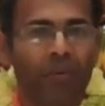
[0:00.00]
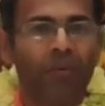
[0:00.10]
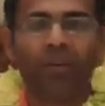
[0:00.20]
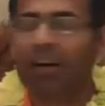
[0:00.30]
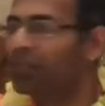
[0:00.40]

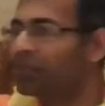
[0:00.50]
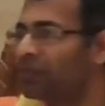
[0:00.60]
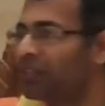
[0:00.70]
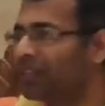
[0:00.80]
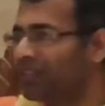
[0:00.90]
moh,
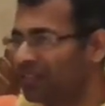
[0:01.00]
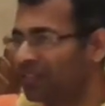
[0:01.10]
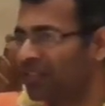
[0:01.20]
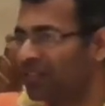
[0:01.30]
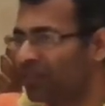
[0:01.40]

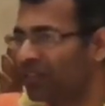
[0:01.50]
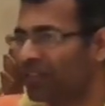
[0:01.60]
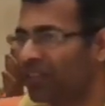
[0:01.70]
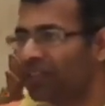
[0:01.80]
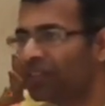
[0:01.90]
asmita, that's all
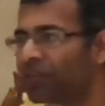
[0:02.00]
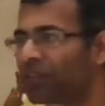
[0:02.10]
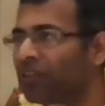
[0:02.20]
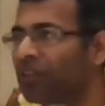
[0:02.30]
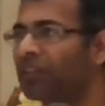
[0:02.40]
stages
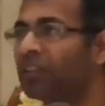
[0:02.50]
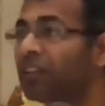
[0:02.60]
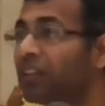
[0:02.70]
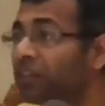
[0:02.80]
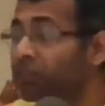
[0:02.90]
going on.
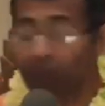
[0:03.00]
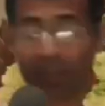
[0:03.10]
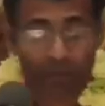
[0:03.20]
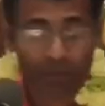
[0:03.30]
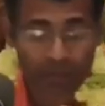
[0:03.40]
So
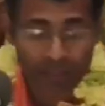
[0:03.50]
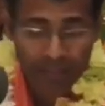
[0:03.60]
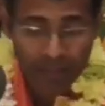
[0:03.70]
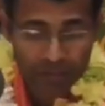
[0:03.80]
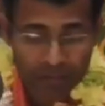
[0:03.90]
we have to be
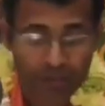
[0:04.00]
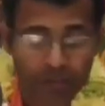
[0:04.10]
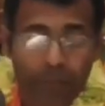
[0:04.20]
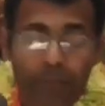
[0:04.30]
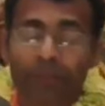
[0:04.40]
very
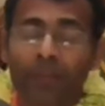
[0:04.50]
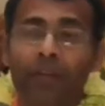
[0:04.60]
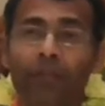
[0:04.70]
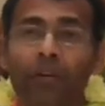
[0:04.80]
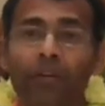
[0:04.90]
careful
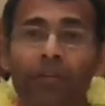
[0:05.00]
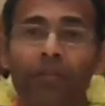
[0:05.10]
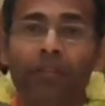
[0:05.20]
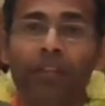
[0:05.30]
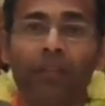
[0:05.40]

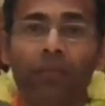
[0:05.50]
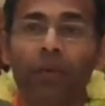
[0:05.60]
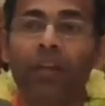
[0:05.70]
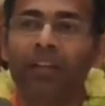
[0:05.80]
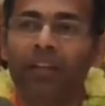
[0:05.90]
what we
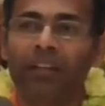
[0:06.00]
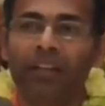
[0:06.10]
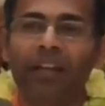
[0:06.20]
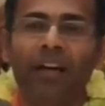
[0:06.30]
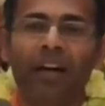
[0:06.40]
will
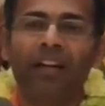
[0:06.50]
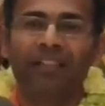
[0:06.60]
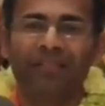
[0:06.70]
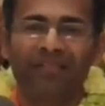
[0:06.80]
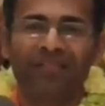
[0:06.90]
in our
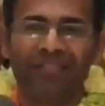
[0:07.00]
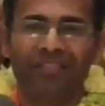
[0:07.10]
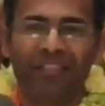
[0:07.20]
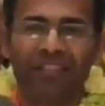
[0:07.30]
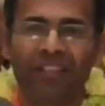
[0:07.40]
heart,
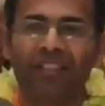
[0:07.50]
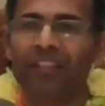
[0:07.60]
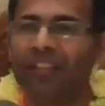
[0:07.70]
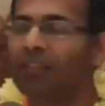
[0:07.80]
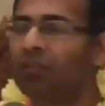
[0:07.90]

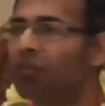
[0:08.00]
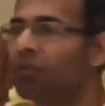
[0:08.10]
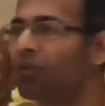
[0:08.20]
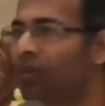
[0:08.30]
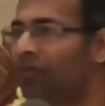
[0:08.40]
in the
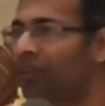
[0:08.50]
core